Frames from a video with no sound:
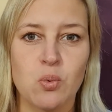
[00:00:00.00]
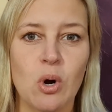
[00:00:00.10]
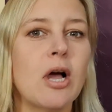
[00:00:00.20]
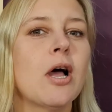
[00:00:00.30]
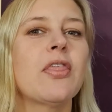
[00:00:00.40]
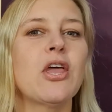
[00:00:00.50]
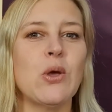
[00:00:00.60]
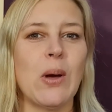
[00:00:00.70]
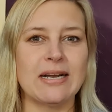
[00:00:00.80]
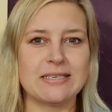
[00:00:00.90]
were that
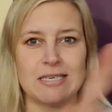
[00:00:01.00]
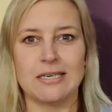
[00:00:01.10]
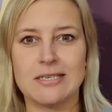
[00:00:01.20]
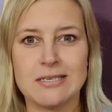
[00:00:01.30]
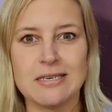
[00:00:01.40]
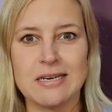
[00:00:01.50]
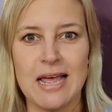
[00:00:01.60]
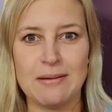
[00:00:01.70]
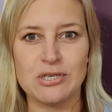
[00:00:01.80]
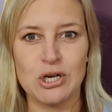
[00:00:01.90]
you had to
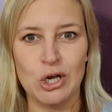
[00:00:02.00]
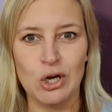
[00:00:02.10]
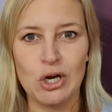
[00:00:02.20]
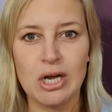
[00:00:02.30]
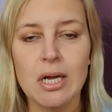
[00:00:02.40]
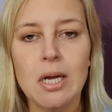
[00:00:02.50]
getting to look,